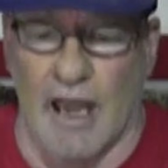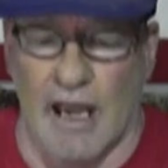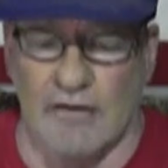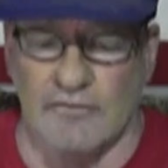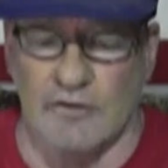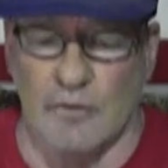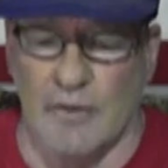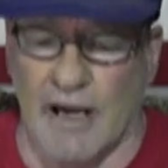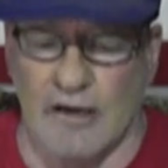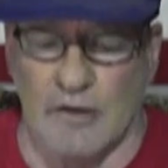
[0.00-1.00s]
After a
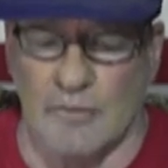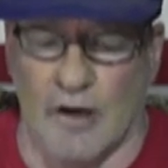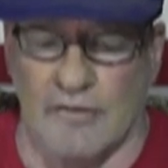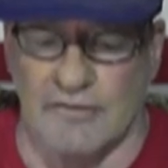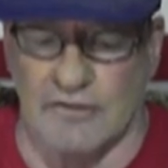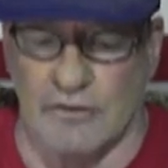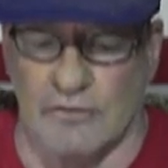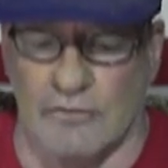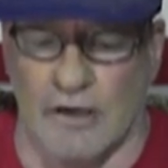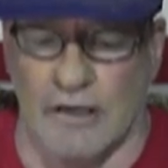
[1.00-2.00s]
backup officer
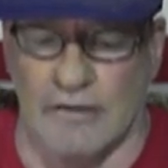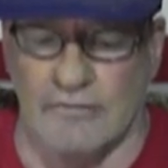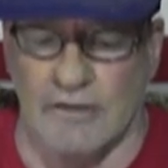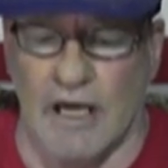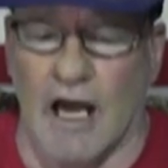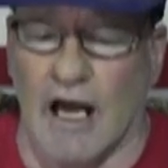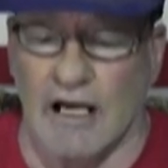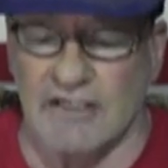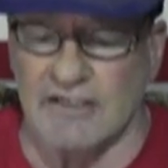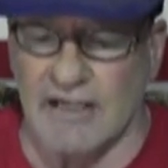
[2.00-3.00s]
arrived,
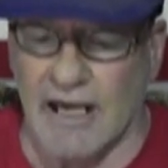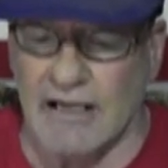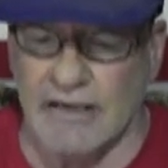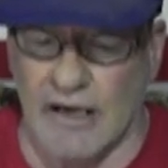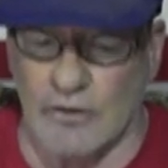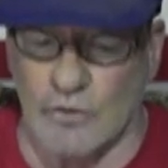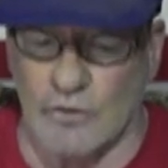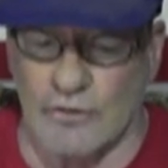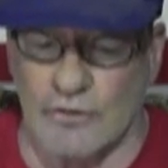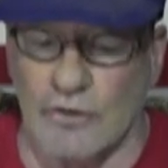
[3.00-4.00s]
a stand-down
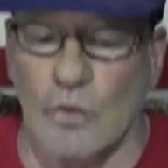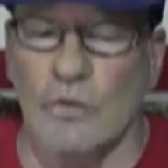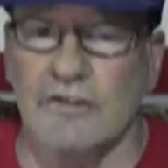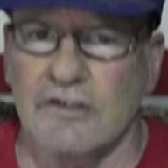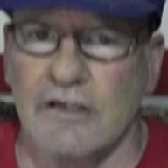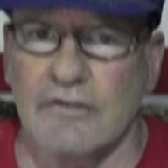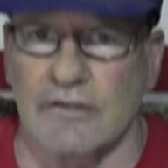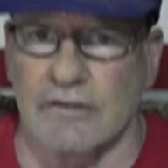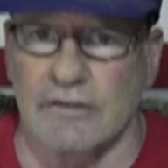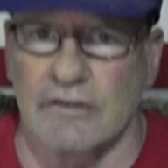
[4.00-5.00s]
order was
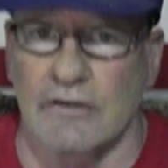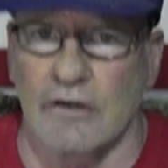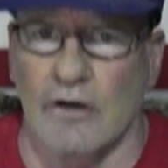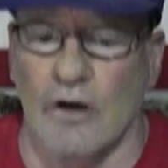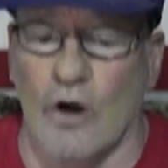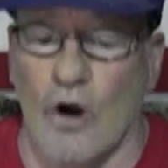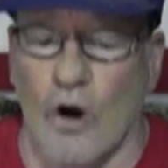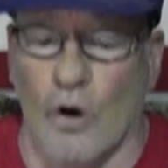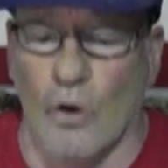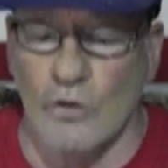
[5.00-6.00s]
given.
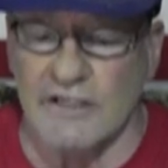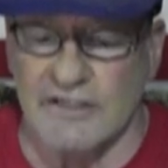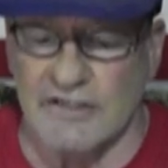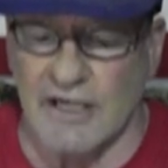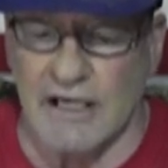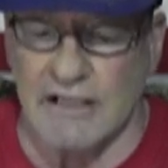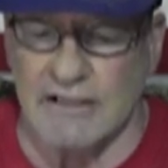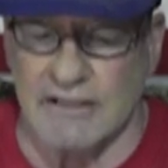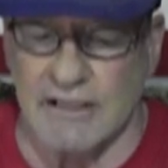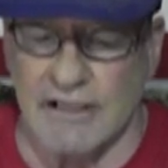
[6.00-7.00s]
Only
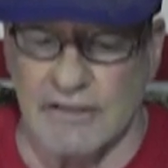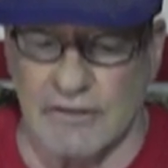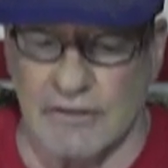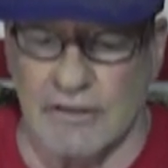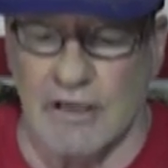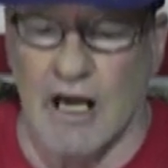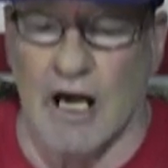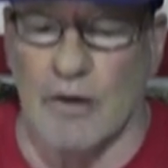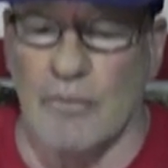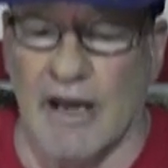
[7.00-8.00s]
seconds later,
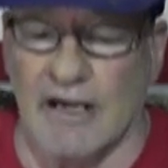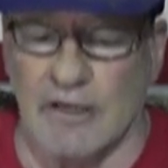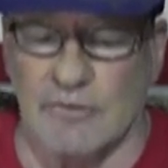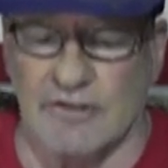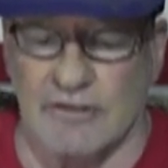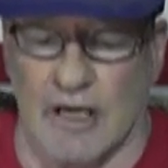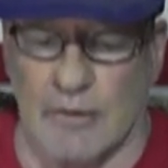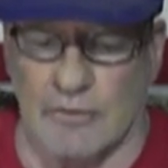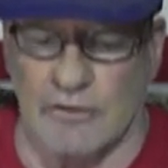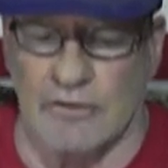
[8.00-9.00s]
a backup
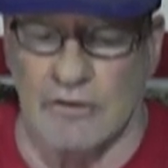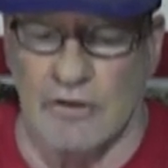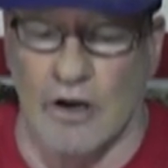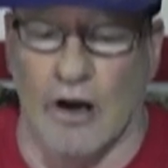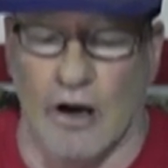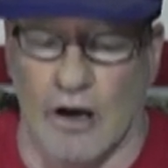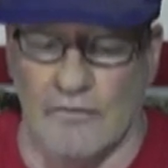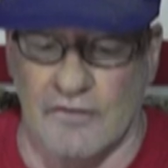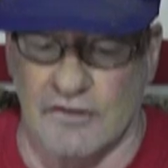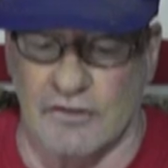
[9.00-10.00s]
sniper,
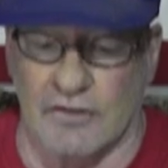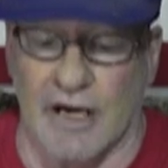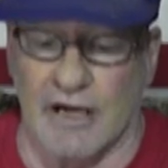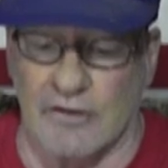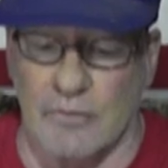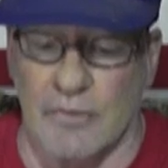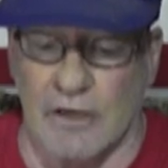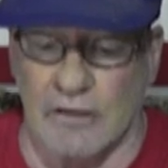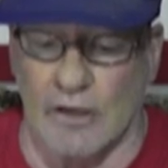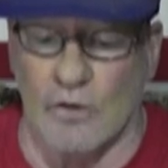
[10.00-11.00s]
Officer
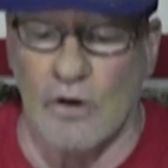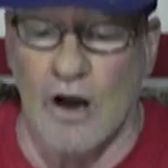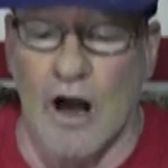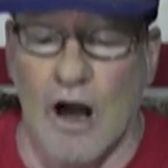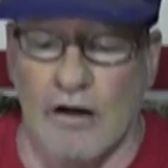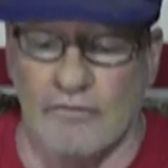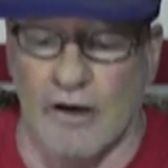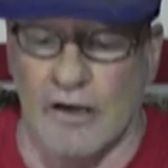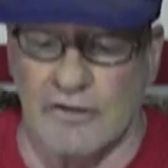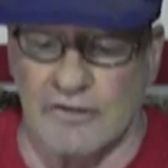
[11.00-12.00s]
Arabello,
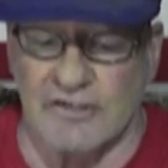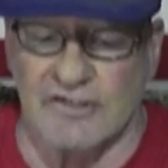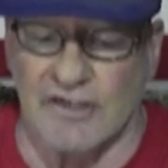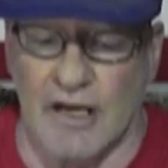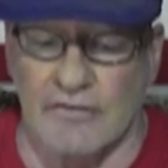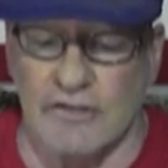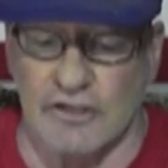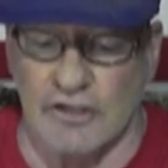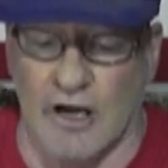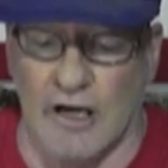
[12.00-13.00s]
fired 7
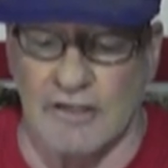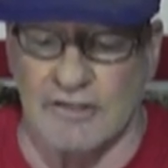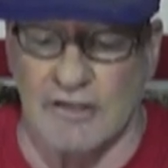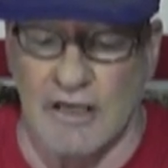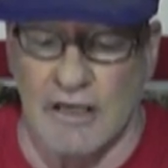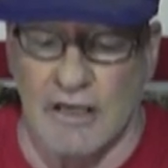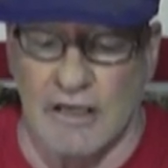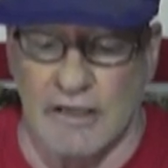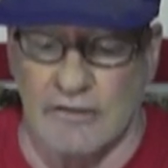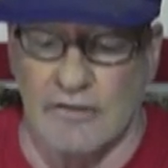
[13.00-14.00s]
shots
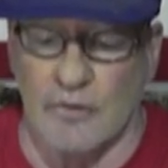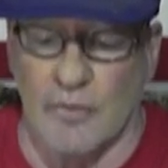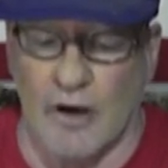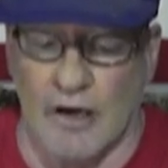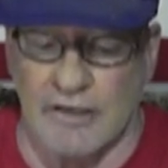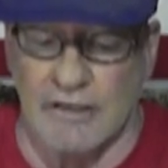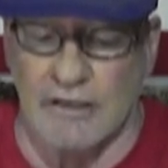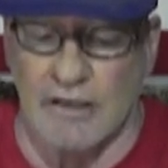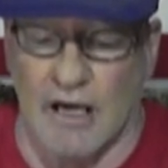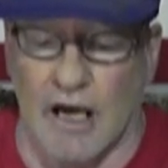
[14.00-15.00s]
into the
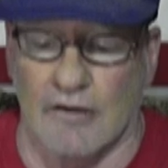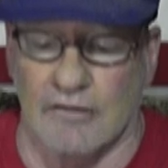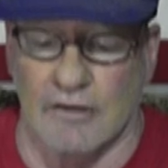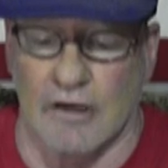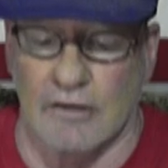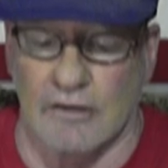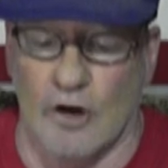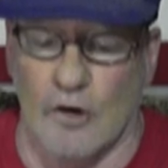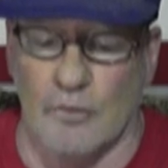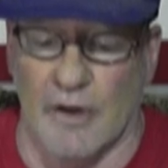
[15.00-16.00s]
body of an
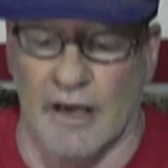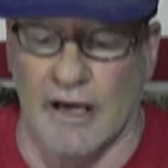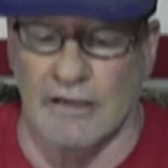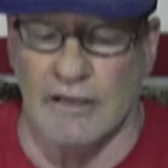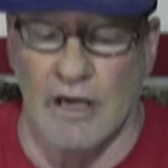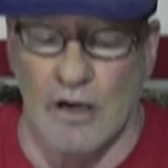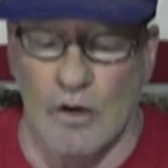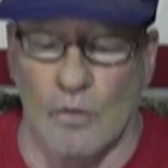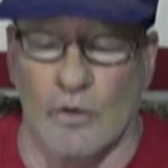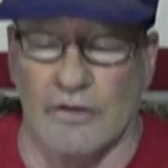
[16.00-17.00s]
unarmed man
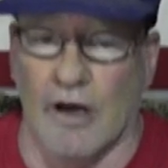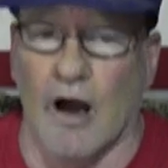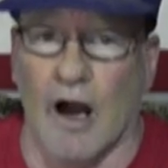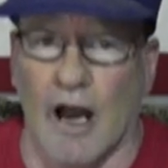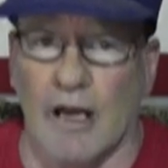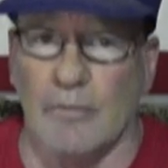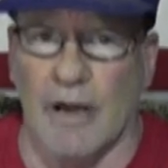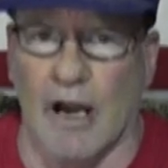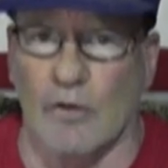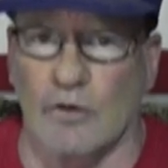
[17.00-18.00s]
with a
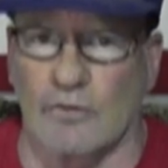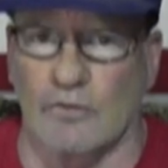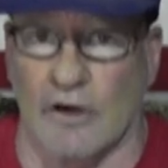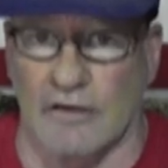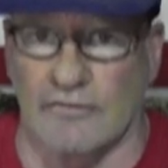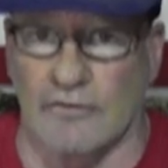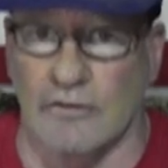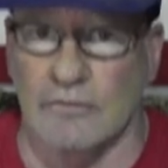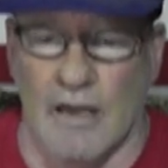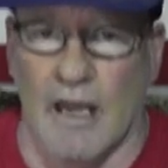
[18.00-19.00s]
high-powered rifle.